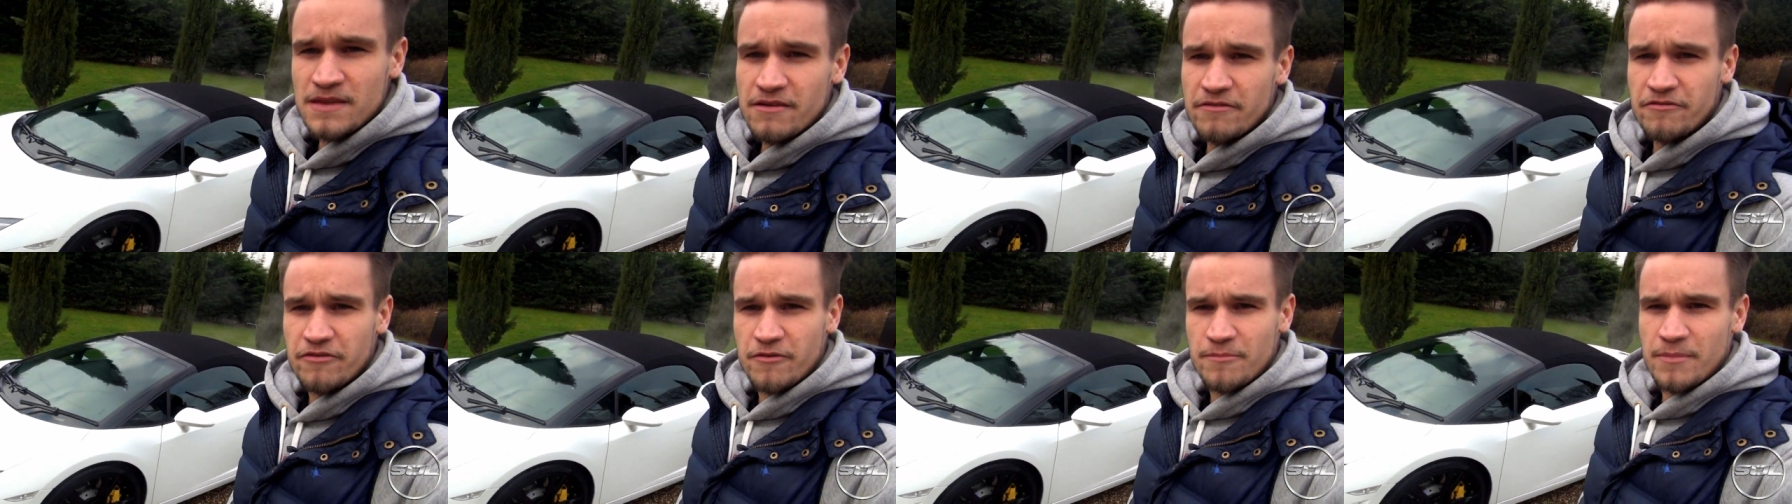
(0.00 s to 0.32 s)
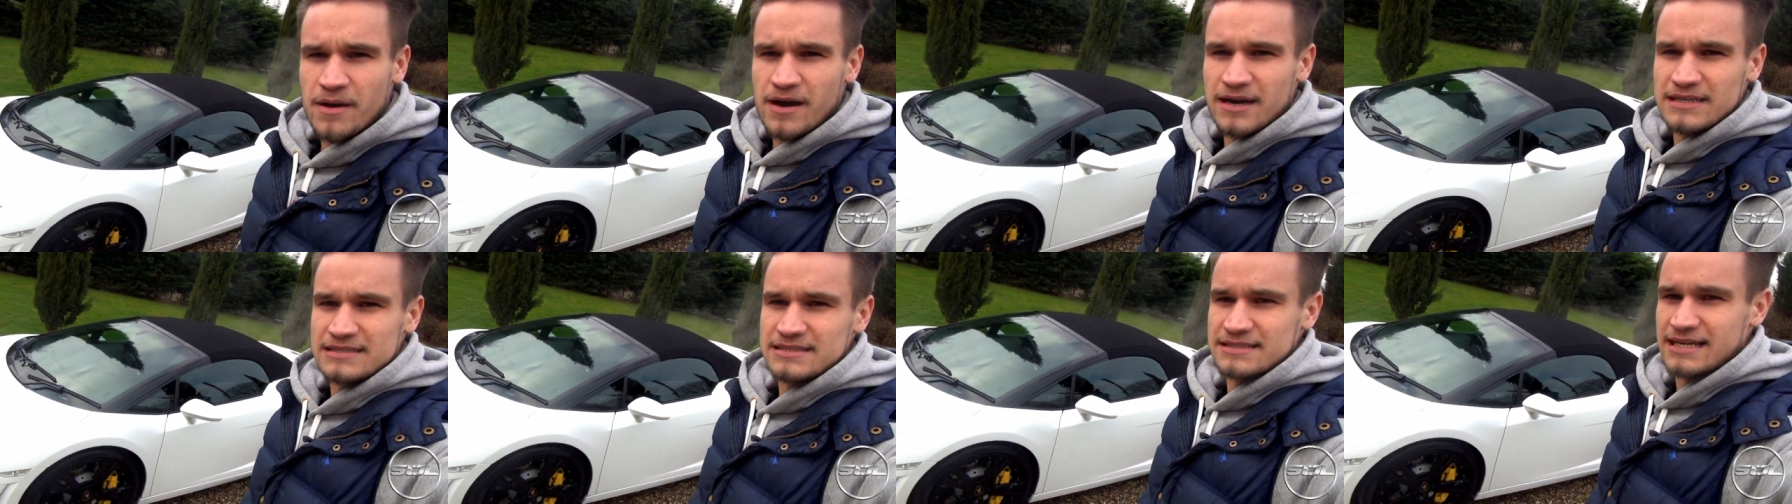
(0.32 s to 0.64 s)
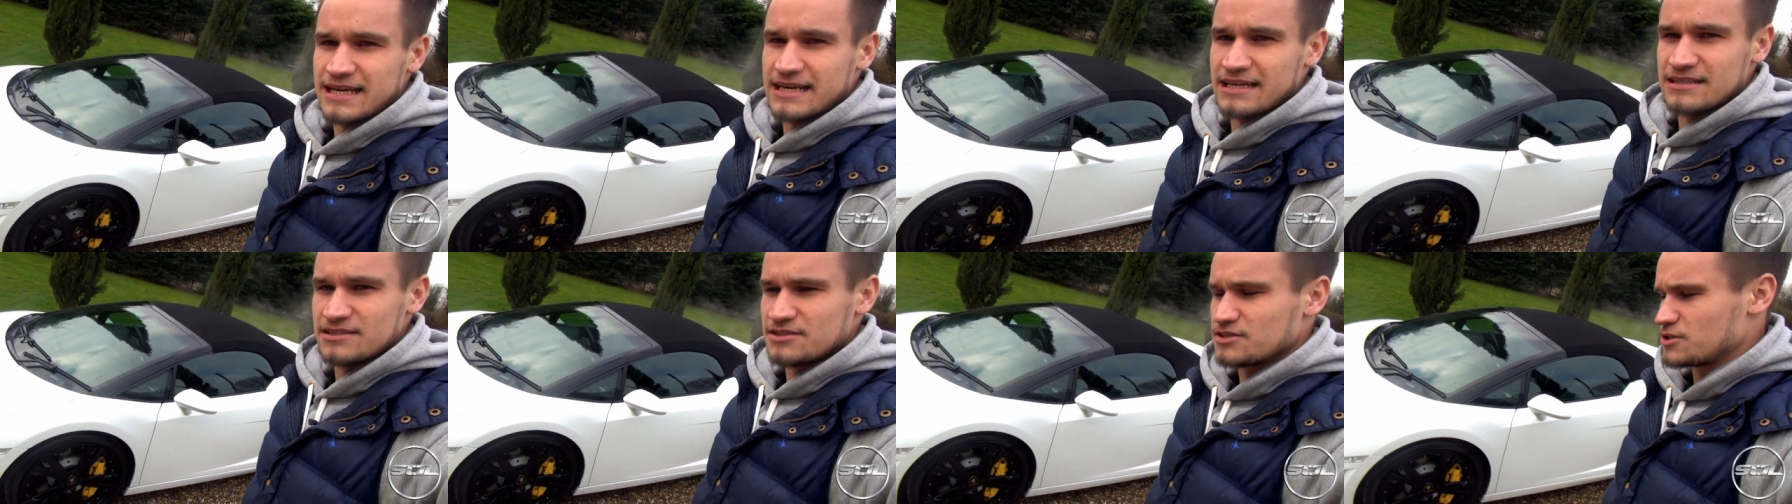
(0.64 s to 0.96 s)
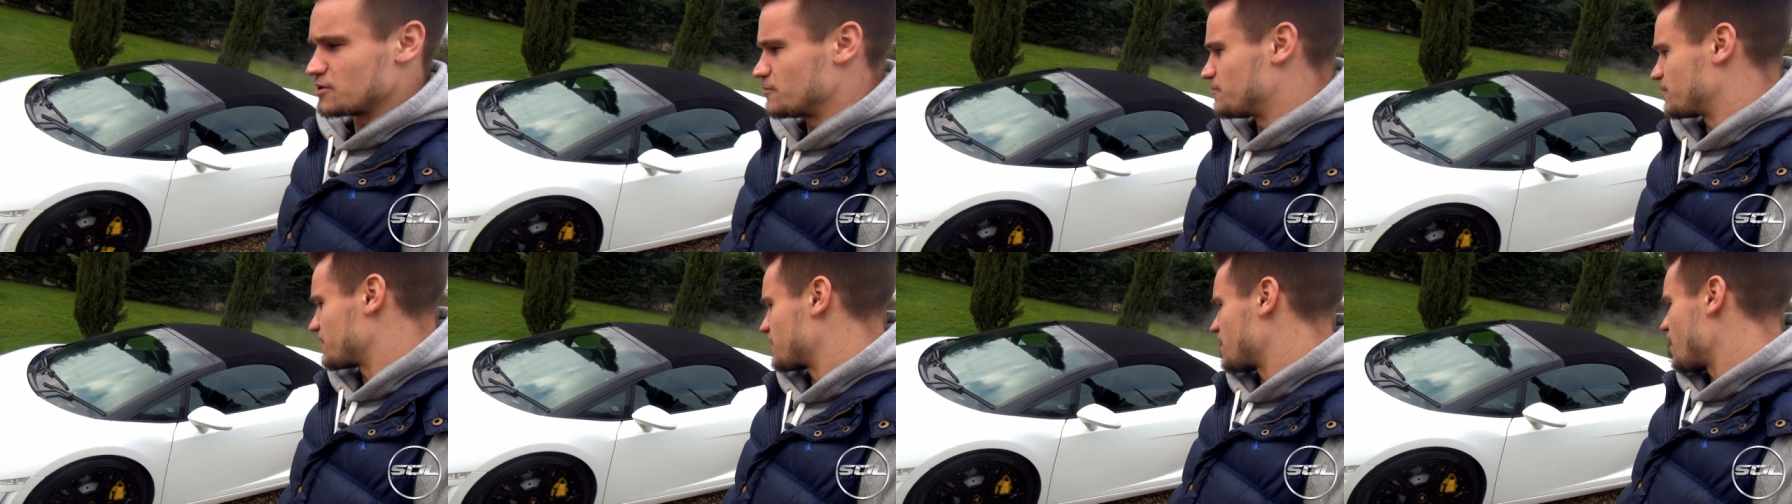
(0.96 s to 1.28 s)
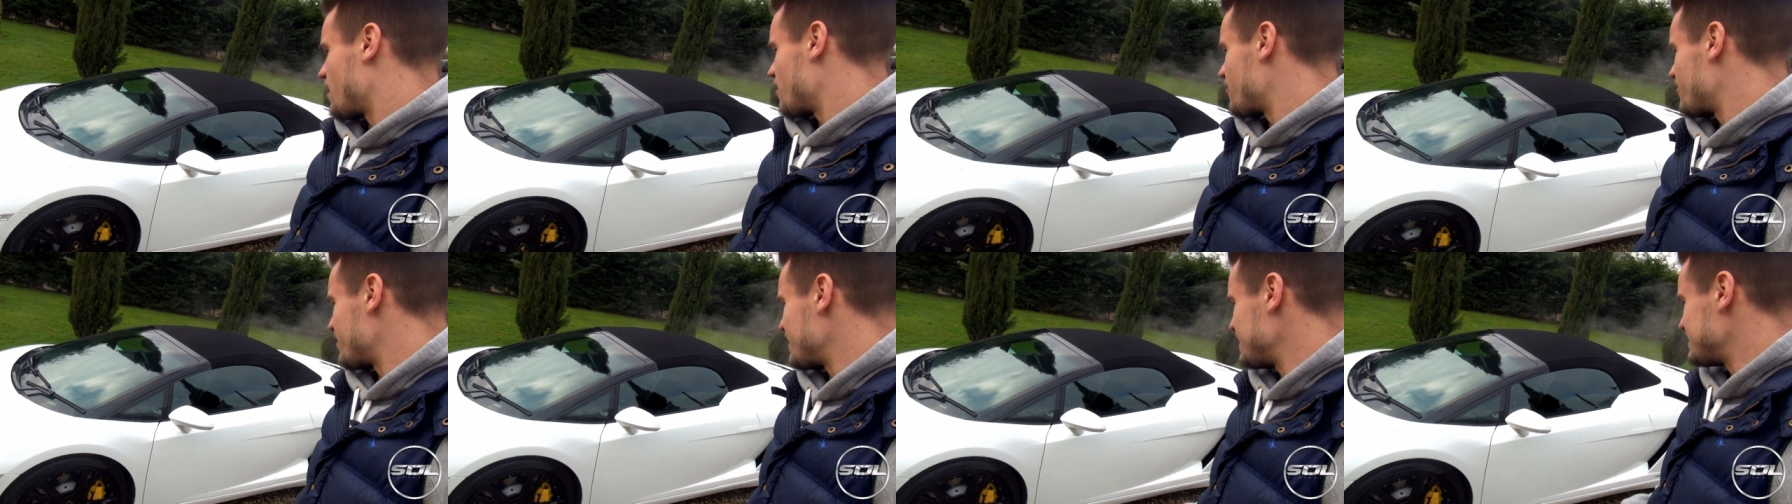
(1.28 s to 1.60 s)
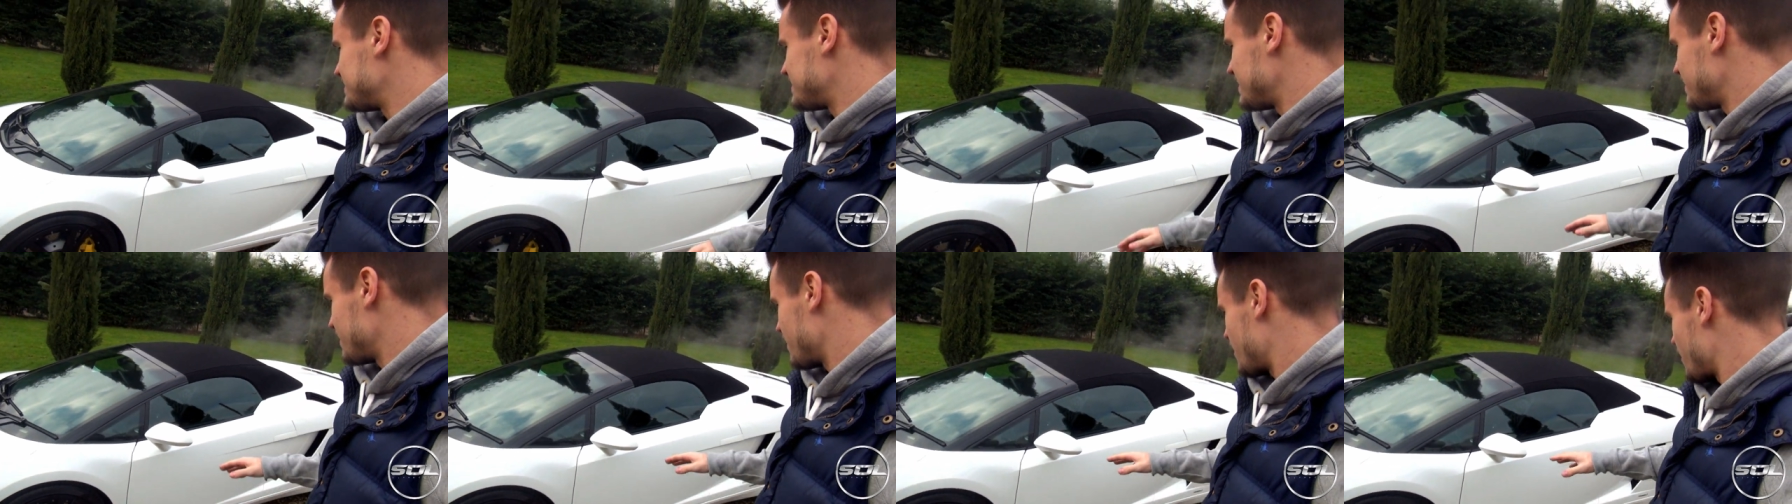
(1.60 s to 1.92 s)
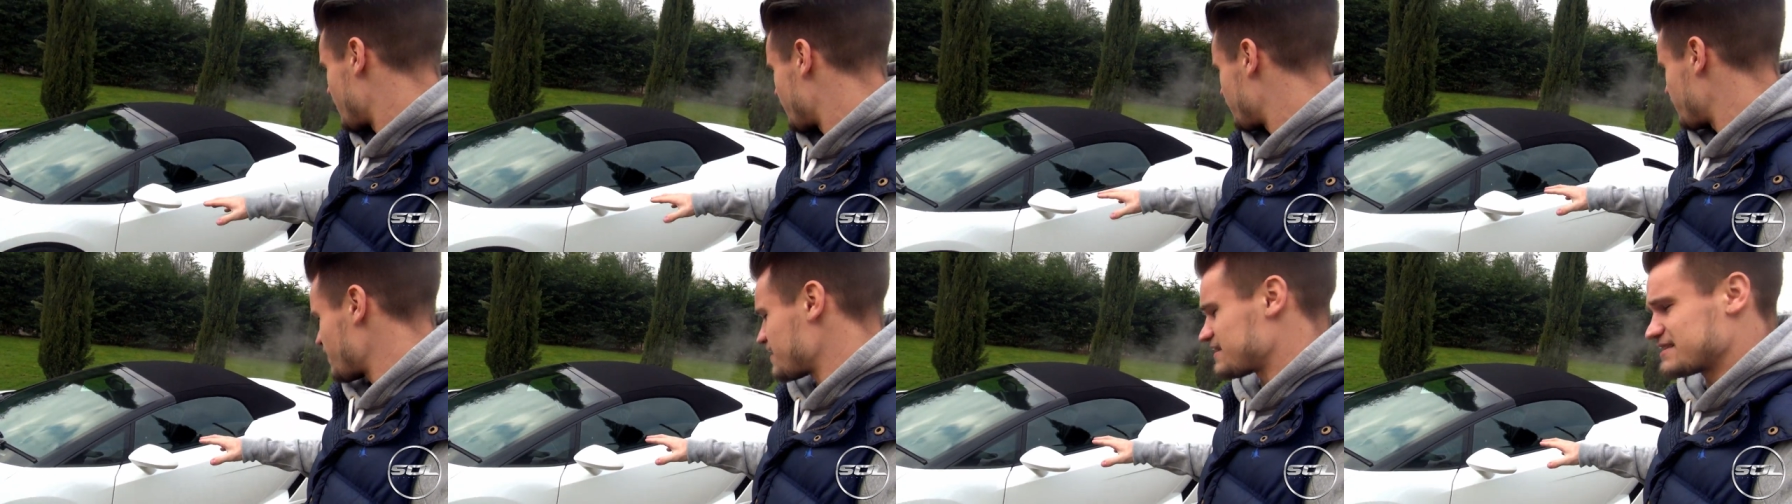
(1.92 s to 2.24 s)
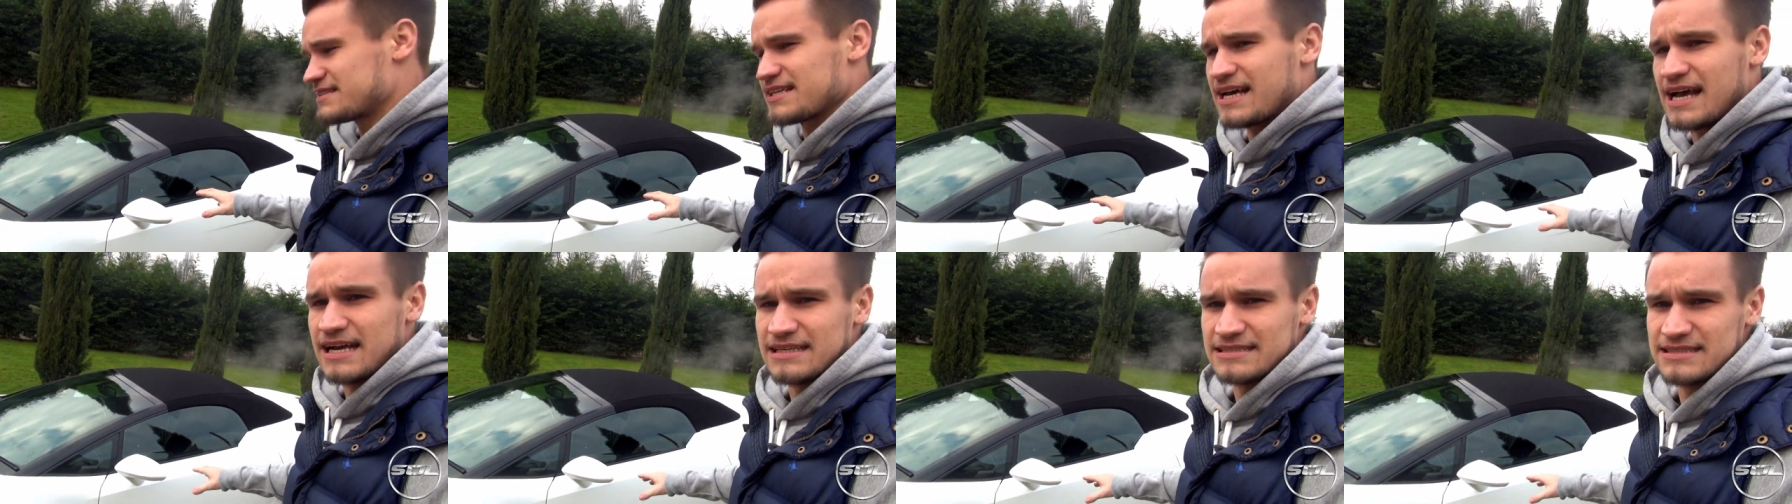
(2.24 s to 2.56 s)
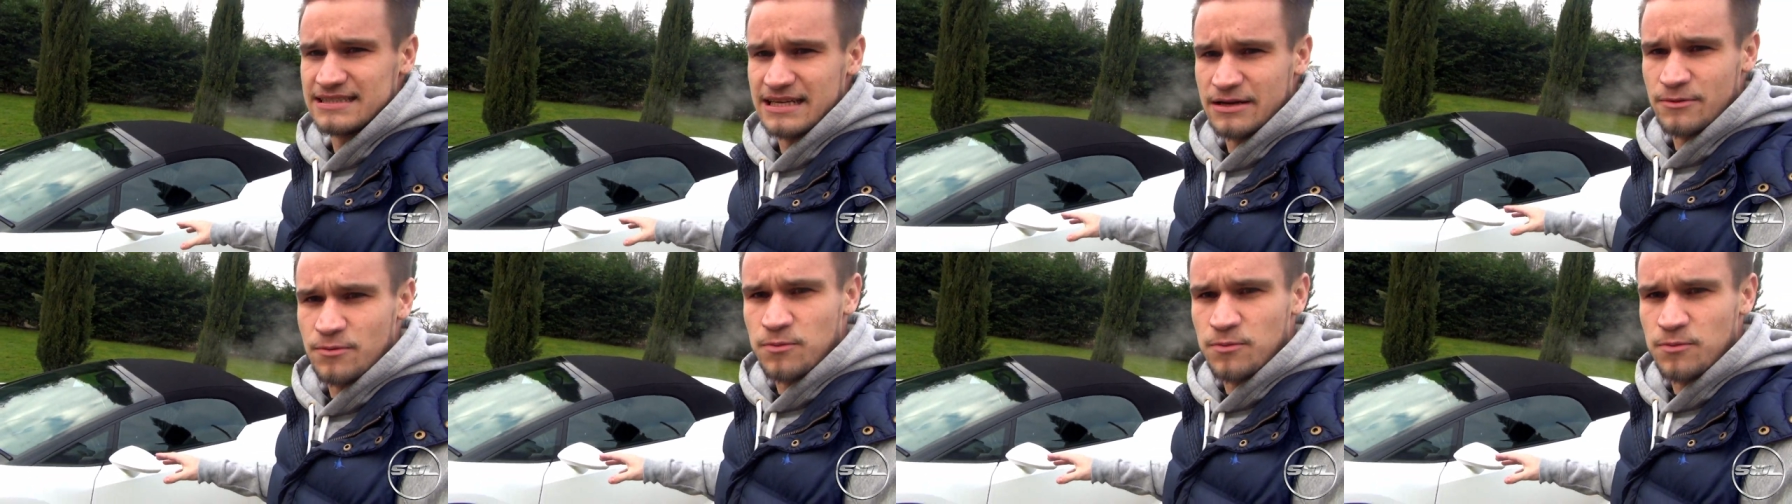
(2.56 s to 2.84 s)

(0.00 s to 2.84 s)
for my second supercar, and it's in a fantastic